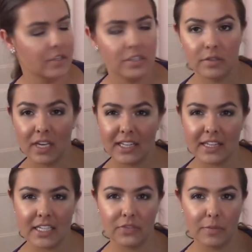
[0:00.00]
So you can
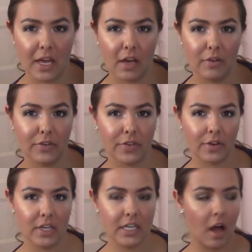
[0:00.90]
get this flamingo for
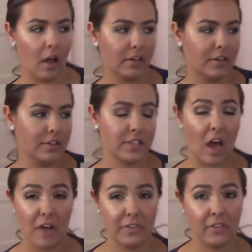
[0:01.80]
$30
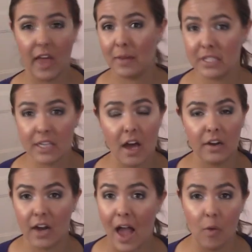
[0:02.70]
off of
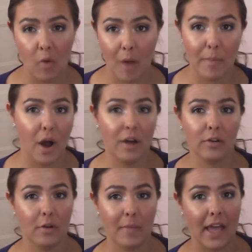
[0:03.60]
Amazon or at
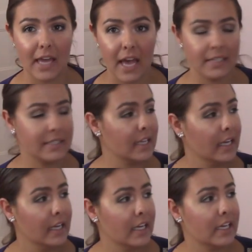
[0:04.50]
Walmart or my guess
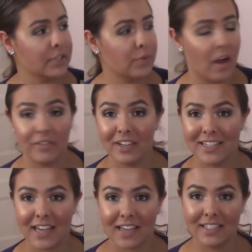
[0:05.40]
is wherever Intex